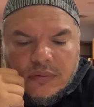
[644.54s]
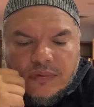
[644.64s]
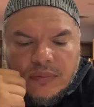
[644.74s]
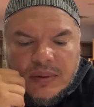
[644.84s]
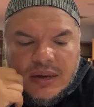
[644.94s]

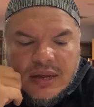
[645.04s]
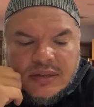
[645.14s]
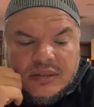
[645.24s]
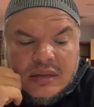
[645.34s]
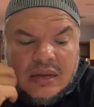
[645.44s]
from it,
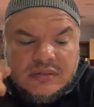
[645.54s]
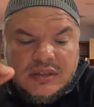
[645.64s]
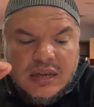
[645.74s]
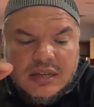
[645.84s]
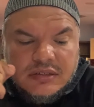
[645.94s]
as
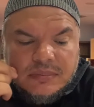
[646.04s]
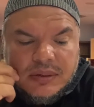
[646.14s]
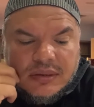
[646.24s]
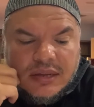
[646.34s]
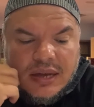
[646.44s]
he has
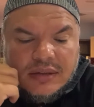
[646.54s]
been